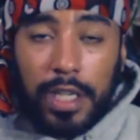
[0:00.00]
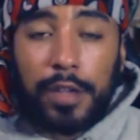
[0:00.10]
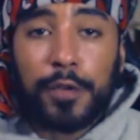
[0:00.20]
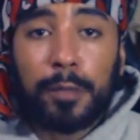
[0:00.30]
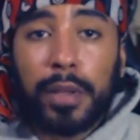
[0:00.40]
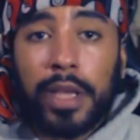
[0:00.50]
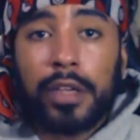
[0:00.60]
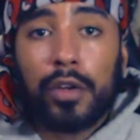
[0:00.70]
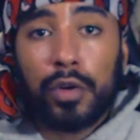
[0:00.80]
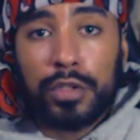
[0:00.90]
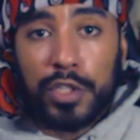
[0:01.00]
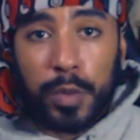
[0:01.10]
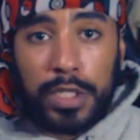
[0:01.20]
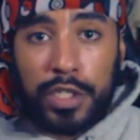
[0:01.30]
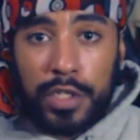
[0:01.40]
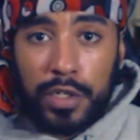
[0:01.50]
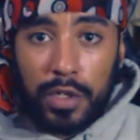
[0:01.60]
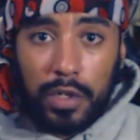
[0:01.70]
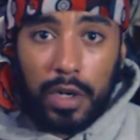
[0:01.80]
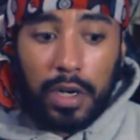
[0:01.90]
if you're playing on a Switch,
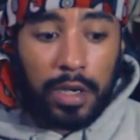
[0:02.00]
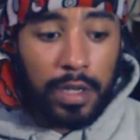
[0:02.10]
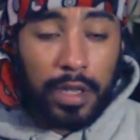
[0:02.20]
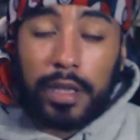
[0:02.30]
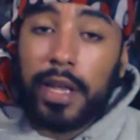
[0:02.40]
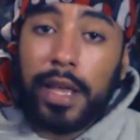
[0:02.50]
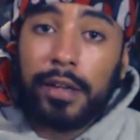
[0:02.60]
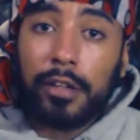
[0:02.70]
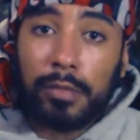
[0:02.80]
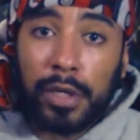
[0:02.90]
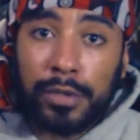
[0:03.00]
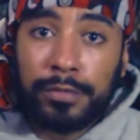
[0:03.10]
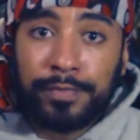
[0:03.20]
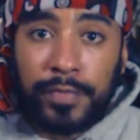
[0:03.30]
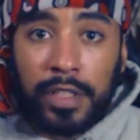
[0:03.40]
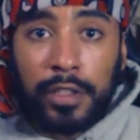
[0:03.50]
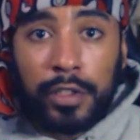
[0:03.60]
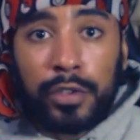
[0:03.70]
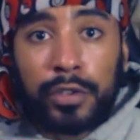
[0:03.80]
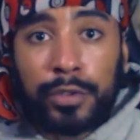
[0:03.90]
in handheld mode,
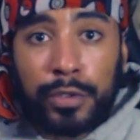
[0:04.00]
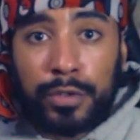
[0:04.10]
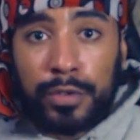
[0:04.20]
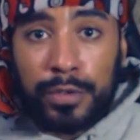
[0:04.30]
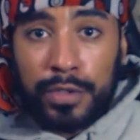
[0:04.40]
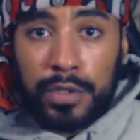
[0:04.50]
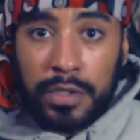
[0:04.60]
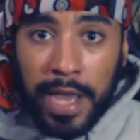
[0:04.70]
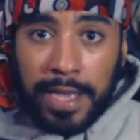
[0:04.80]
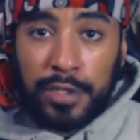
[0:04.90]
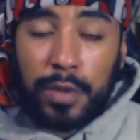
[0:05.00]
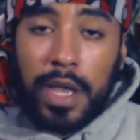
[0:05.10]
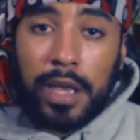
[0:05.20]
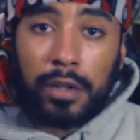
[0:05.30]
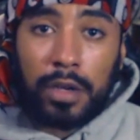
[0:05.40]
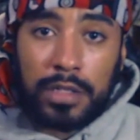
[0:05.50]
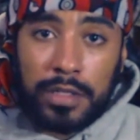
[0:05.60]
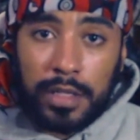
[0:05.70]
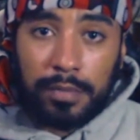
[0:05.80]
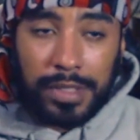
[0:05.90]
you use the actual analog
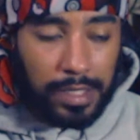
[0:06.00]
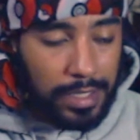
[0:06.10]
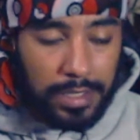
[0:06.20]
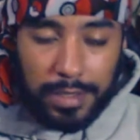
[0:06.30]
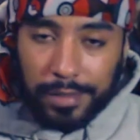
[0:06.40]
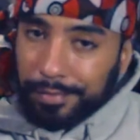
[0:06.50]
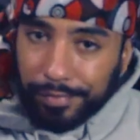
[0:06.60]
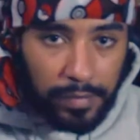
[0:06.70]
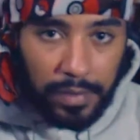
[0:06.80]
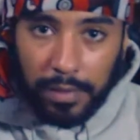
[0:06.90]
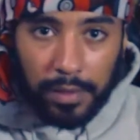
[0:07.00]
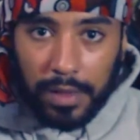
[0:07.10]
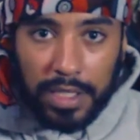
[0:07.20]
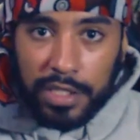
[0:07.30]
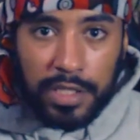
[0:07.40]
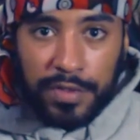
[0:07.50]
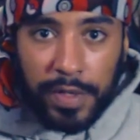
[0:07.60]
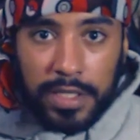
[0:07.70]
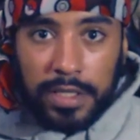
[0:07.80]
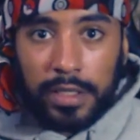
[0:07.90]
stick, because let's just
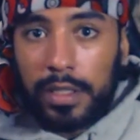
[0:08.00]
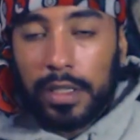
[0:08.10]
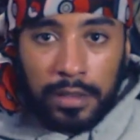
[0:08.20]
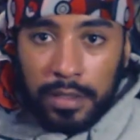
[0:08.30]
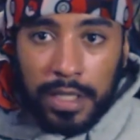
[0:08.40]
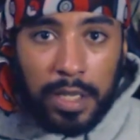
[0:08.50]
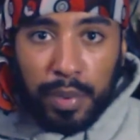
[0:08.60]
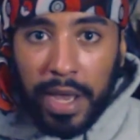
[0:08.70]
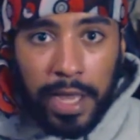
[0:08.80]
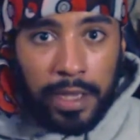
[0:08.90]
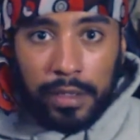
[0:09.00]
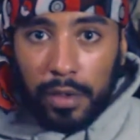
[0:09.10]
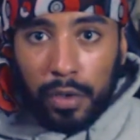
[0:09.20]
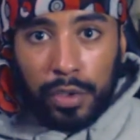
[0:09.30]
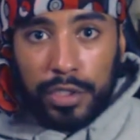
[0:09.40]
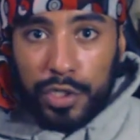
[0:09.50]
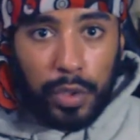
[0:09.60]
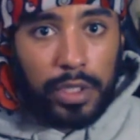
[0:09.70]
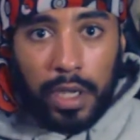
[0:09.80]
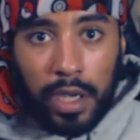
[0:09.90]
face it, the D-pad on a
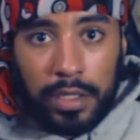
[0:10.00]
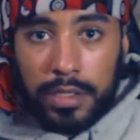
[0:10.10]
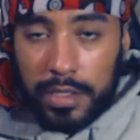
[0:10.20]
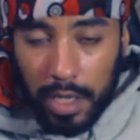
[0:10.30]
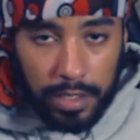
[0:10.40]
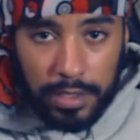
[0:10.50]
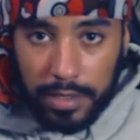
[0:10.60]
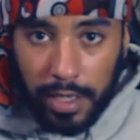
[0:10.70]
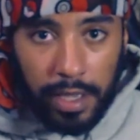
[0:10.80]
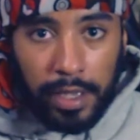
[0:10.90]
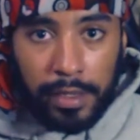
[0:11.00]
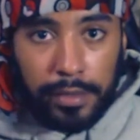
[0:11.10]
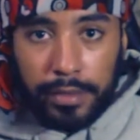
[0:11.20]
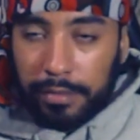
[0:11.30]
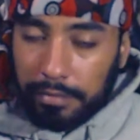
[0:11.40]
Joy-Con sucks, and